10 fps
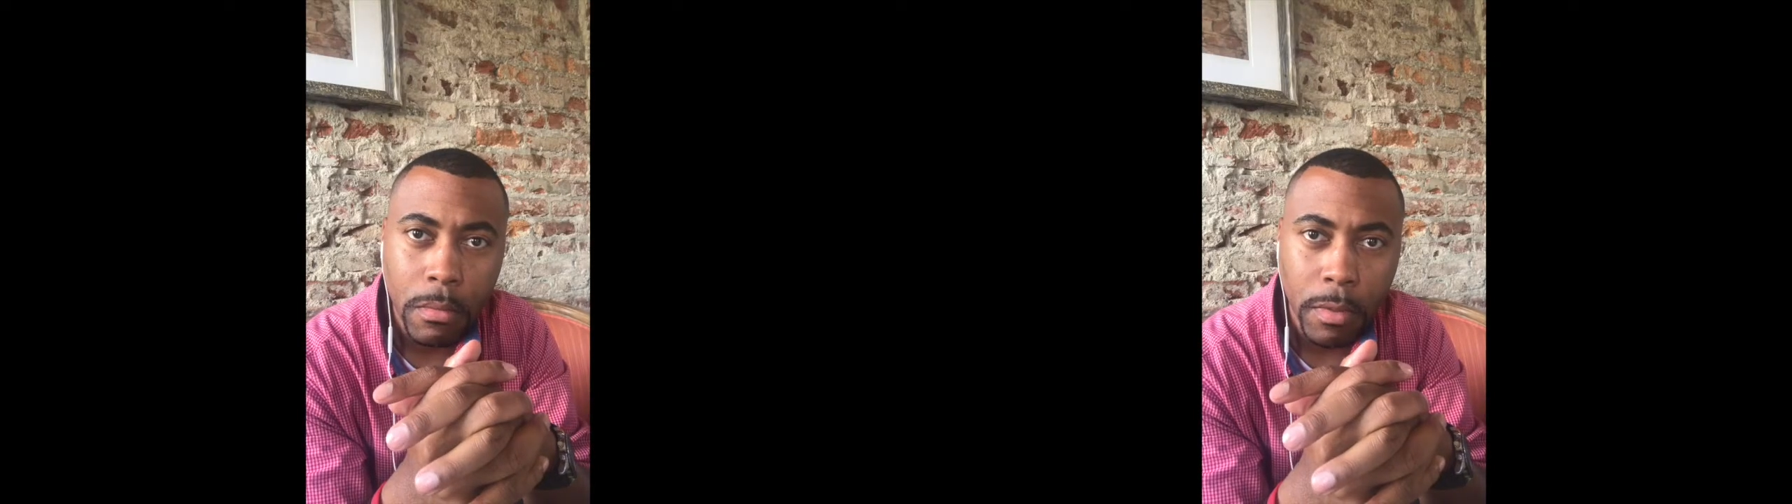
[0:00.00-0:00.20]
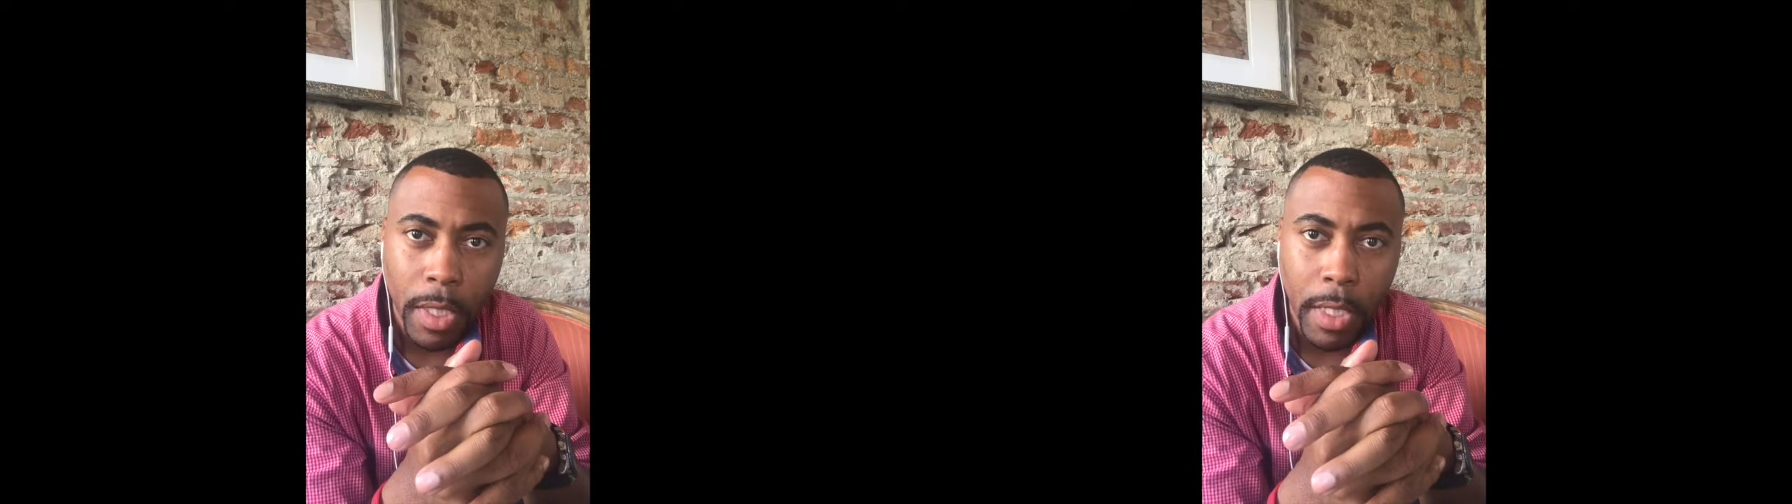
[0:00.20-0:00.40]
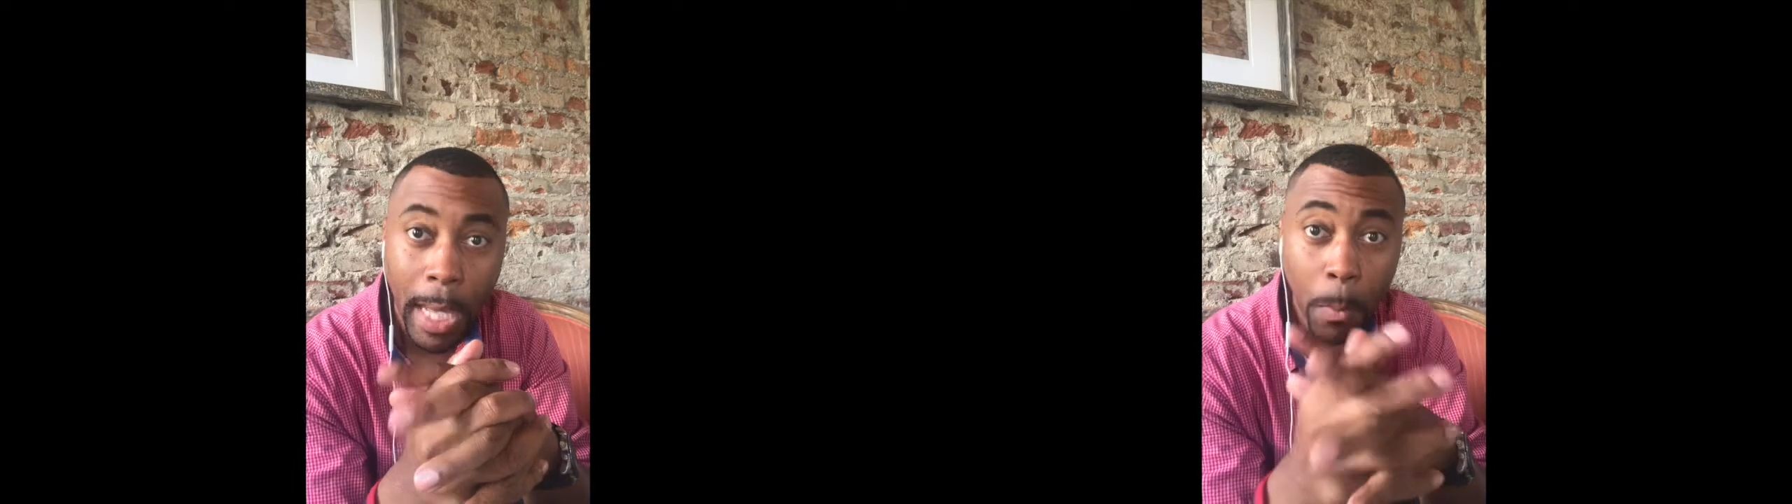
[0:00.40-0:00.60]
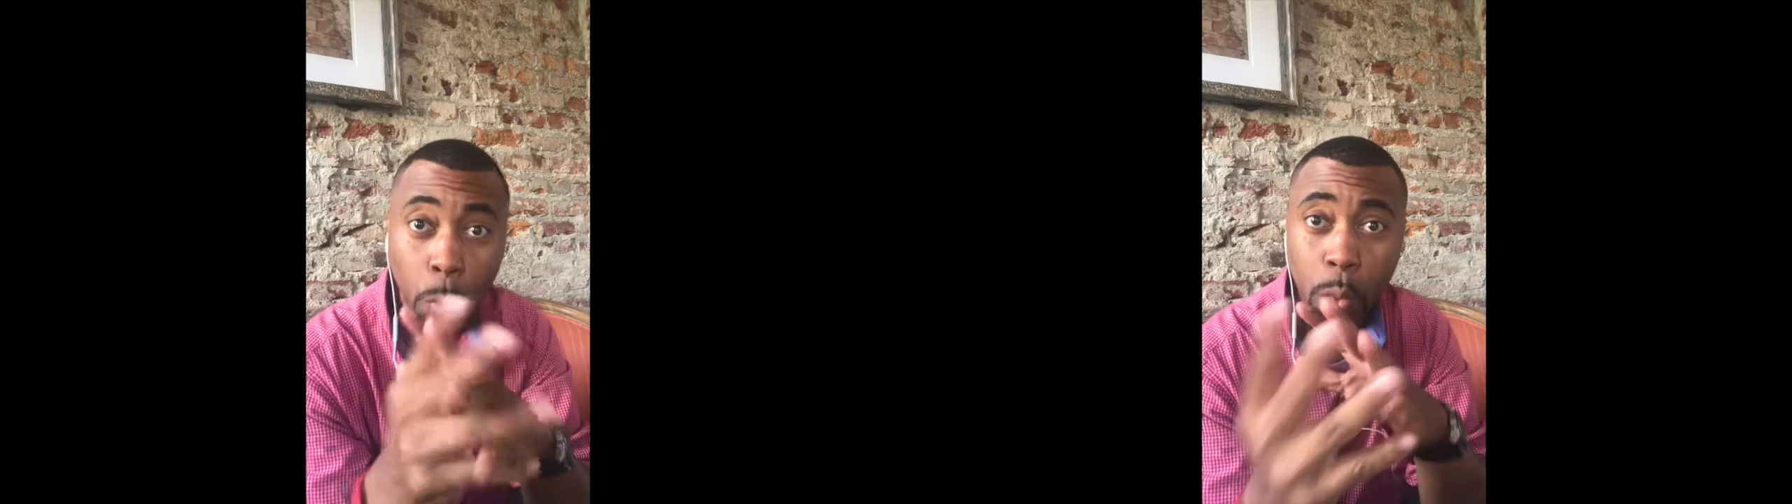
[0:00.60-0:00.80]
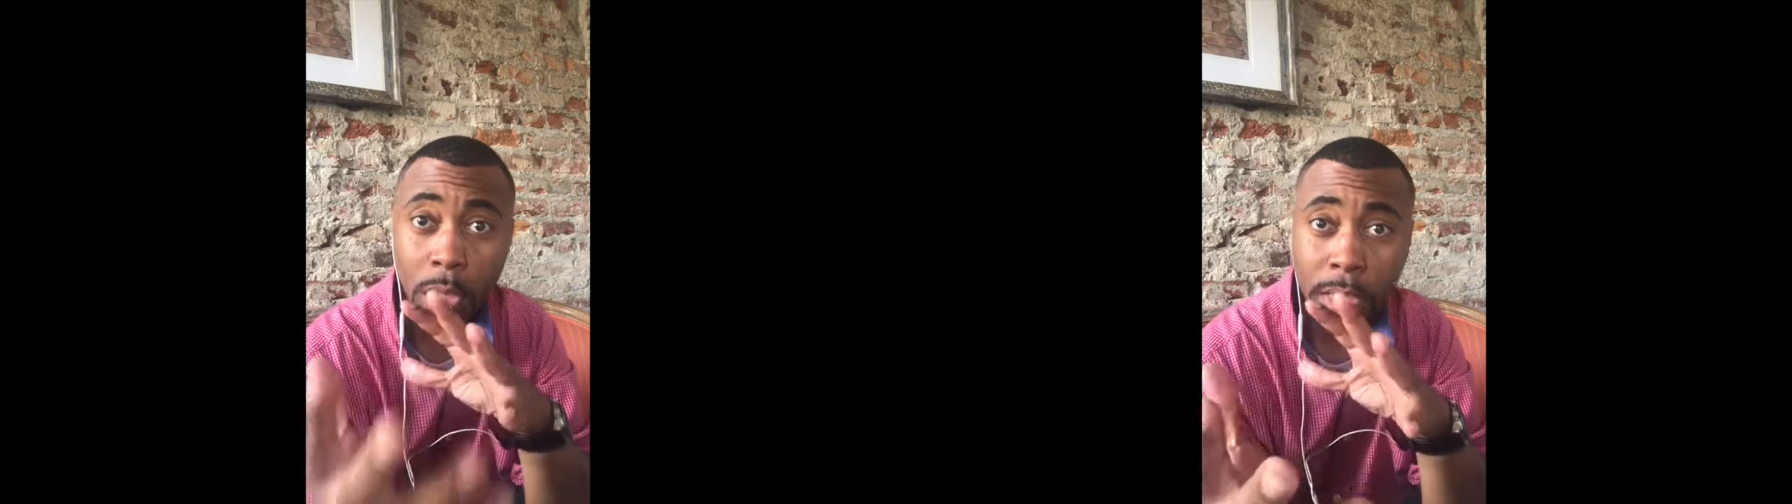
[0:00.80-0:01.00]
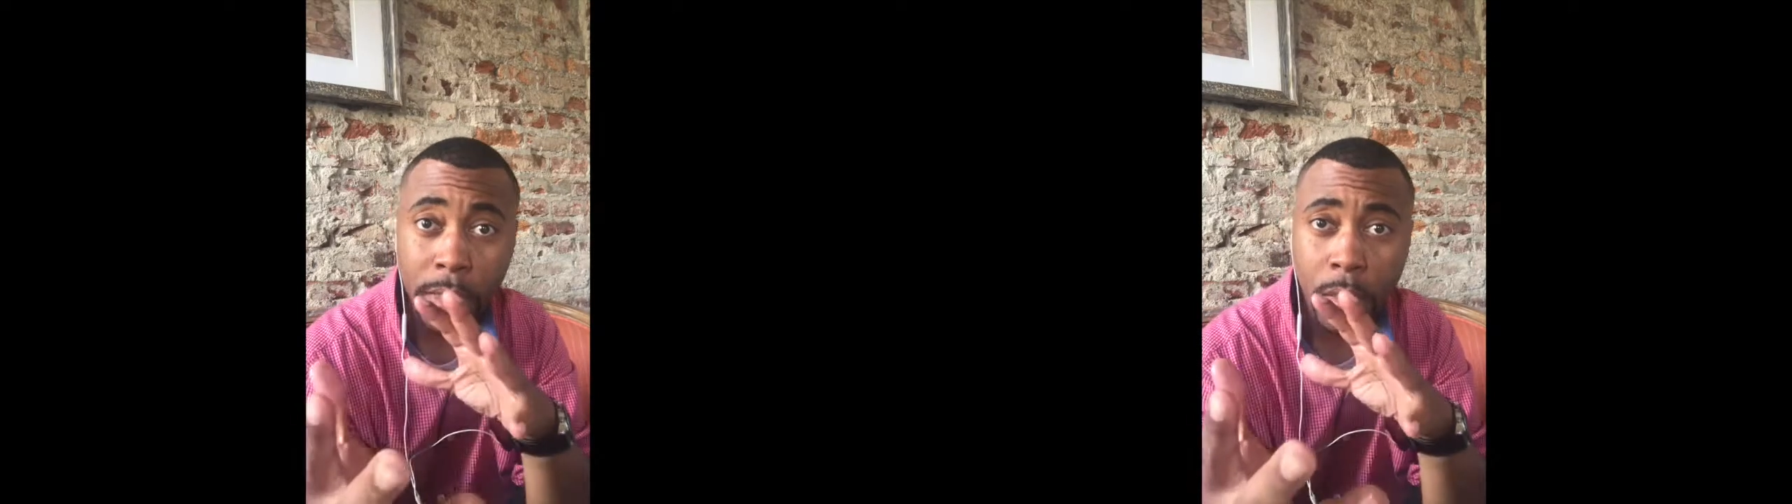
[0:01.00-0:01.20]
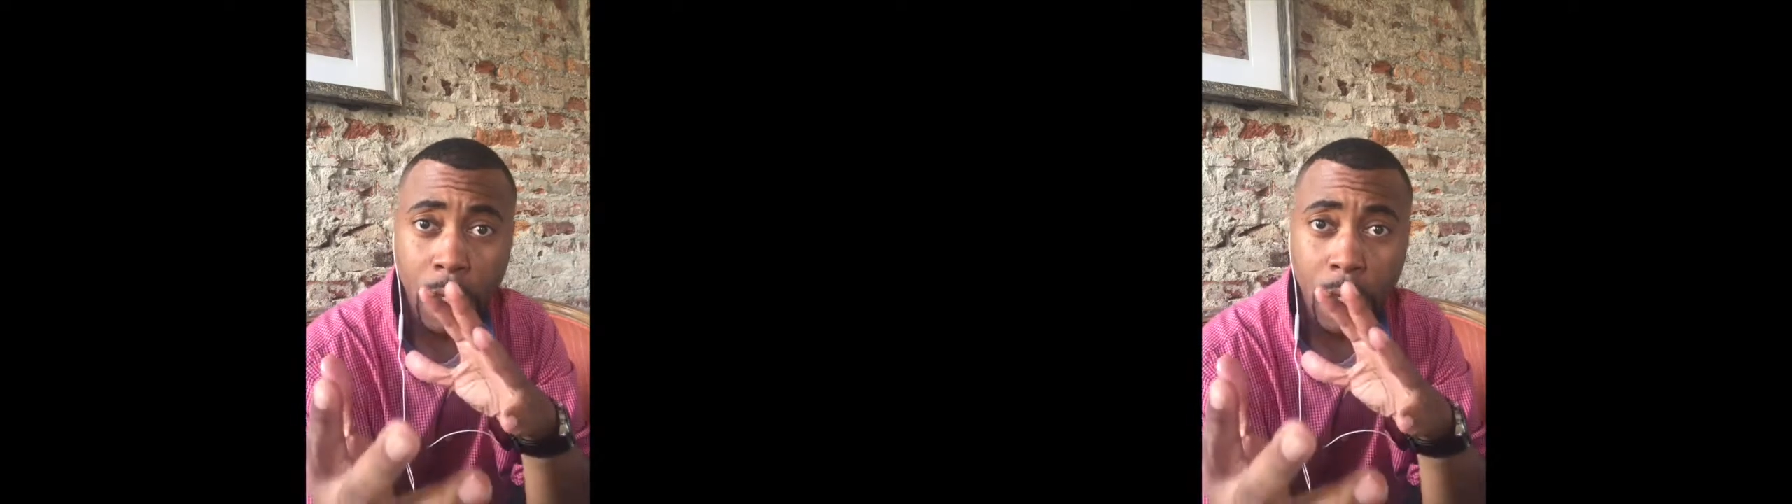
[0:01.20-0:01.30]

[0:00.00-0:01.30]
Okay, I'm willing